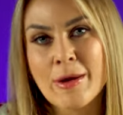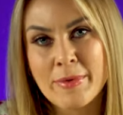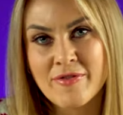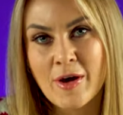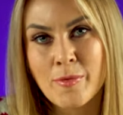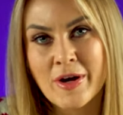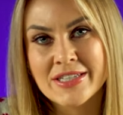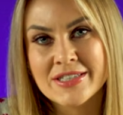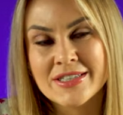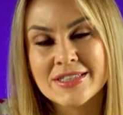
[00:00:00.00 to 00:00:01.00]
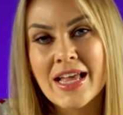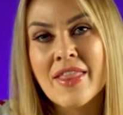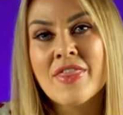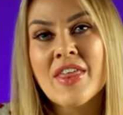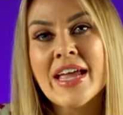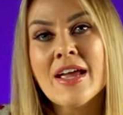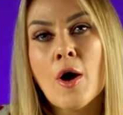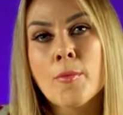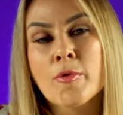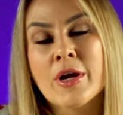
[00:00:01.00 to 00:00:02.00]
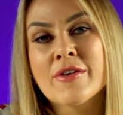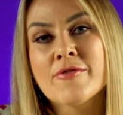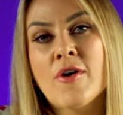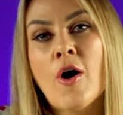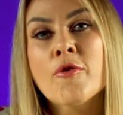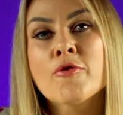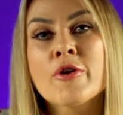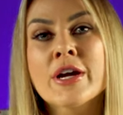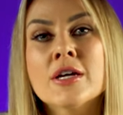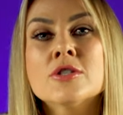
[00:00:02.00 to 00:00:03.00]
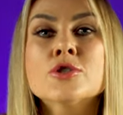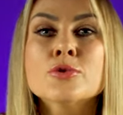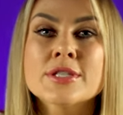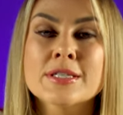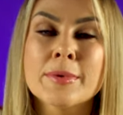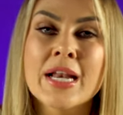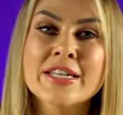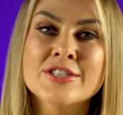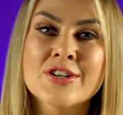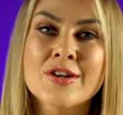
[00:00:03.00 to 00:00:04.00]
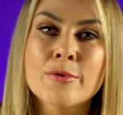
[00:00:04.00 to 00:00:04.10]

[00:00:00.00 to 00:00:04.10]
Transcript: rabbit vibrators, and they are brilliant for offering dual stimulation,